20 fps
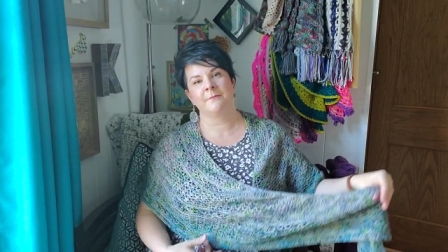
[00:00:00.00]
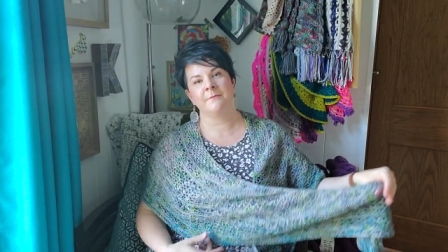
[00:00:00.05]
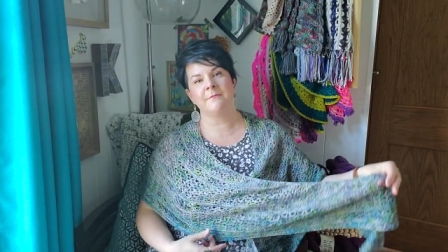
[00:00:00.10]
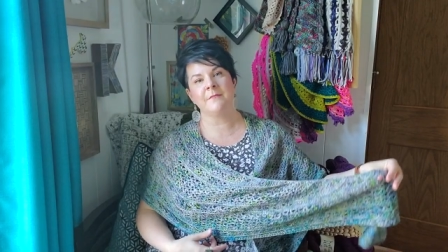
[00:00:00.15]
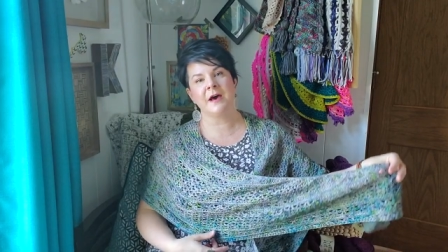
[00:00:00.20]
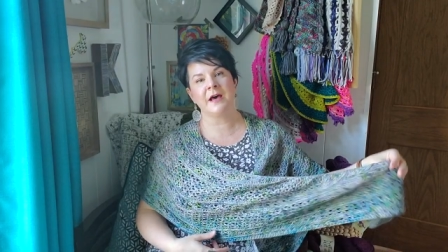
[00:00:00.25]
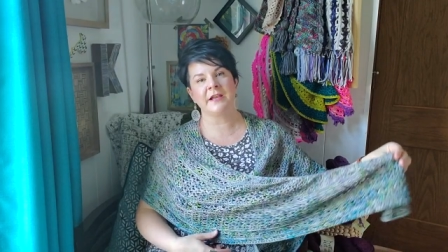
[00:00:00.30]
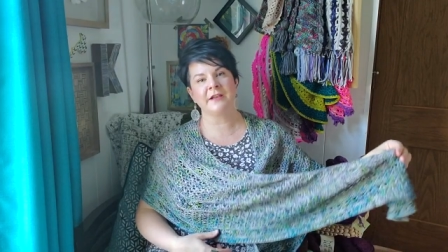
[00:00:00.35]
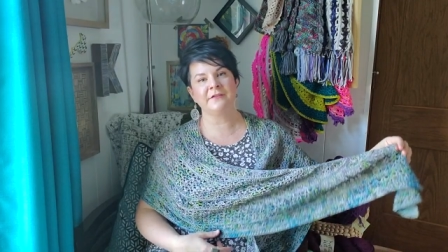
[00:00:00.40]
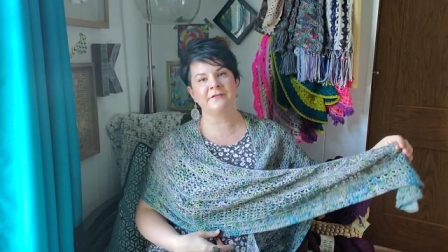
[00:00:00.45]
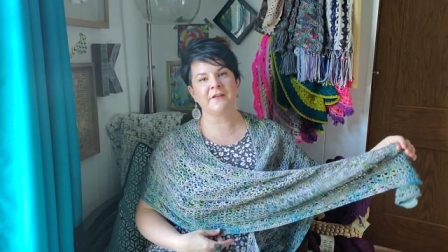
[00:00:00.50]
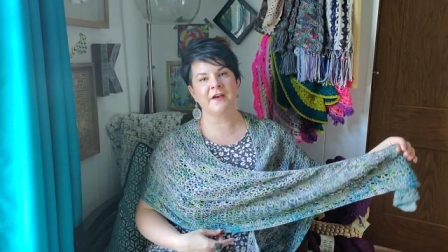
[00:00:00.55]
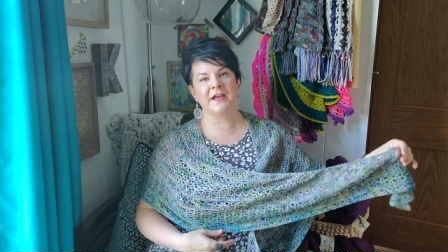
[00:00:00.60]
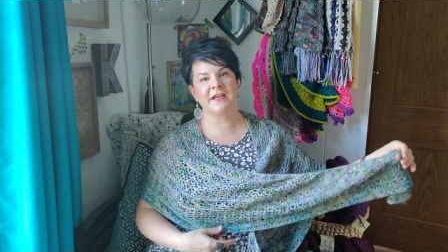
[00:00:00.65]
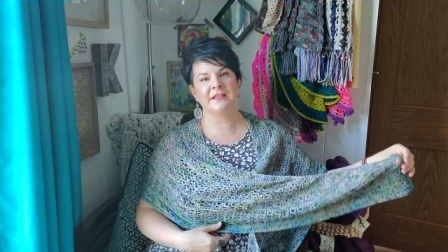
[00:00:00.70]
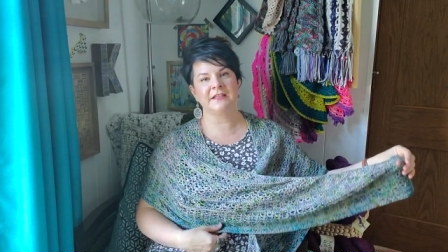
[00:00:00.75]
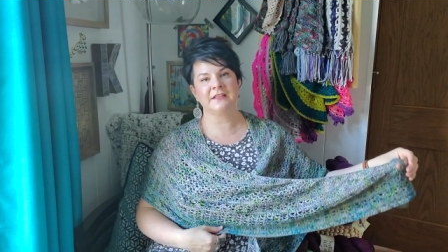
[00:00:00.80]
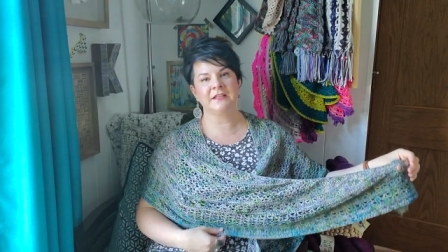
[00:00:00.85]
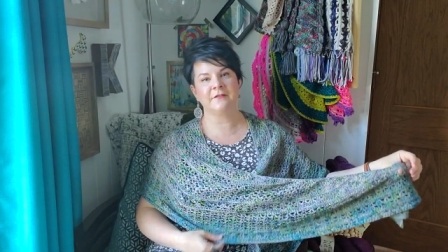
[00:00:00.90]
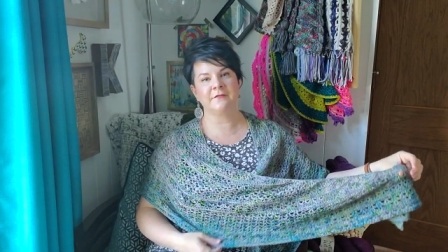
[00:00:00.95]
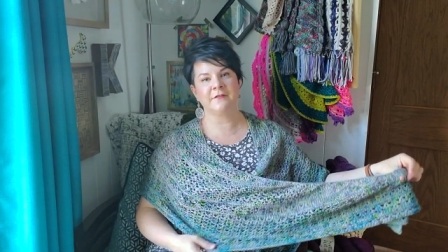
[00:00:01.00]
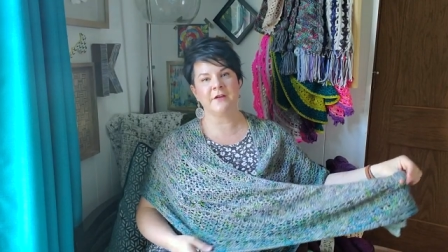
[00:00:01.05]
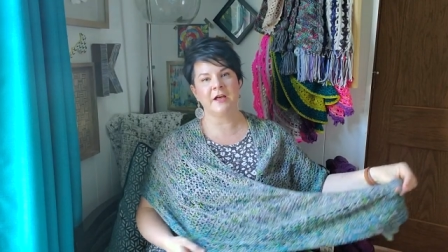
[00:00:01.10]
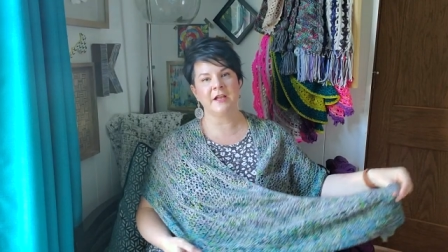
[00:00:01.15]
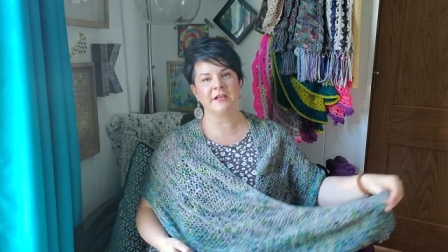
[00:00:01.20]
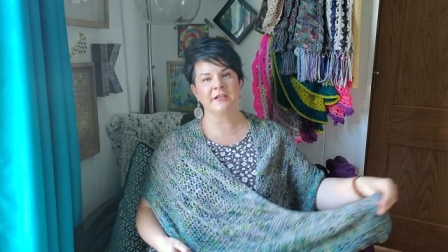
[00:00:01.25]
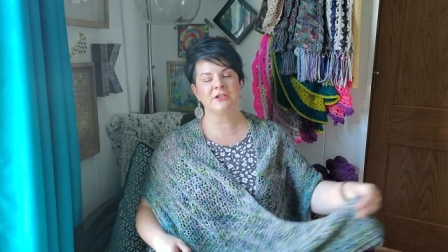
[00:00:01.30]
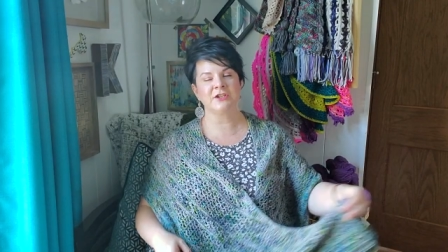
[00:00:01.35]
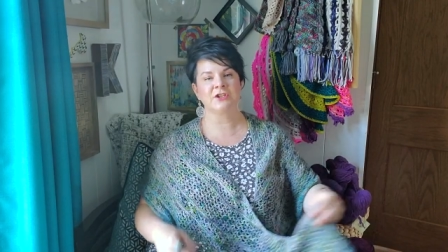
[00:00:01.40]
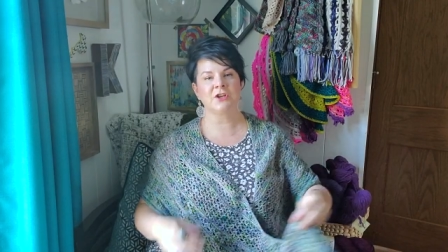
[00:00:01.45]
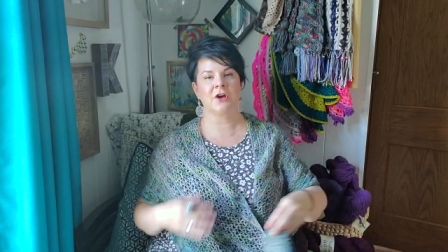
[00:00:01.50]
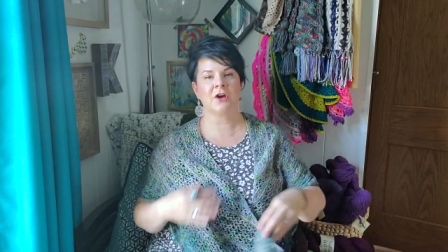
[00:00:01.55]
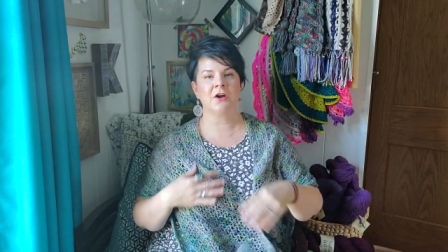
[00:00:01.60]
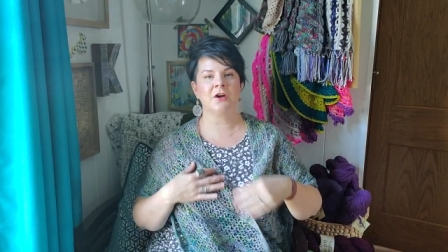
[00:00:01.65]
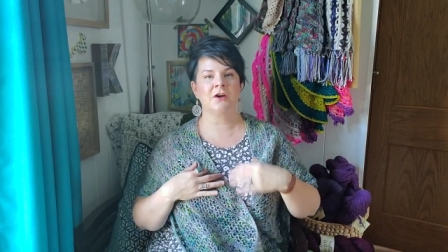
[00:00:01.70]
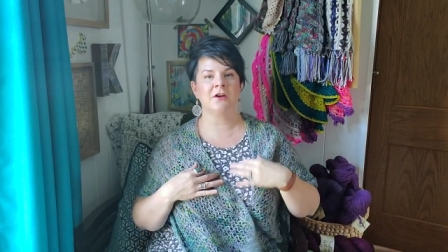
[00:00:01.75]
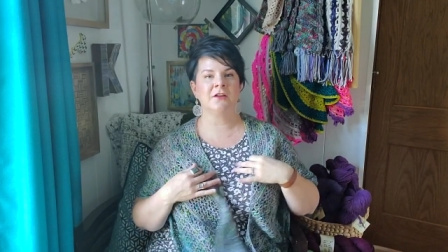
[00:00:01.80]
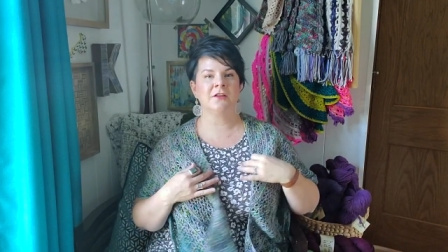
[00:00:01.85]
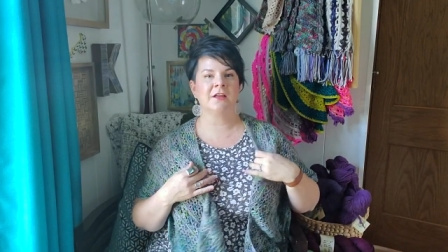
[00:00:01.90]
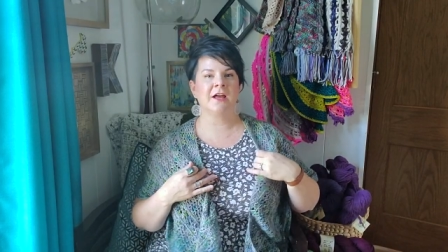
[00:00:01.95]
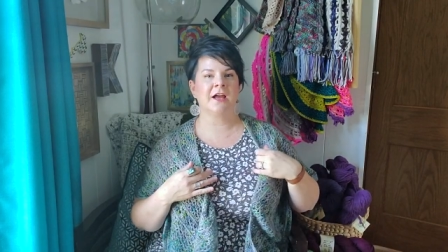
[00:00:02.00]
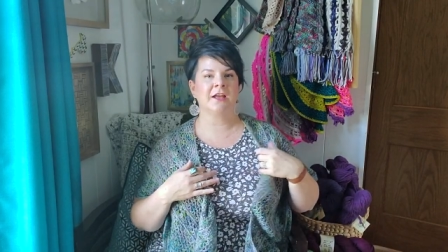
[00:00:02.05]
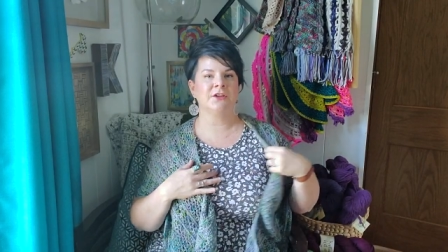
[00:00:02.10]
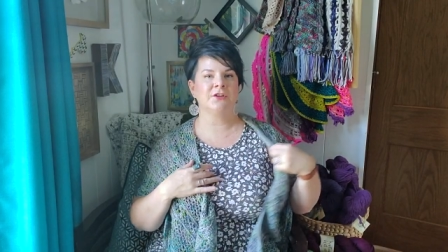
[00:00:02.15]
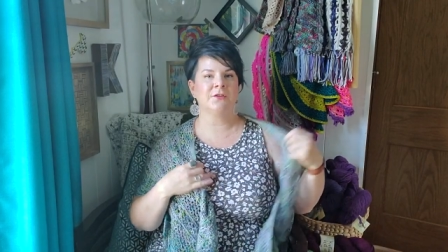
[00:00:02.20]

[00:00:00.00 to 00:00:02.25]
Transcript: modified Levana shawl.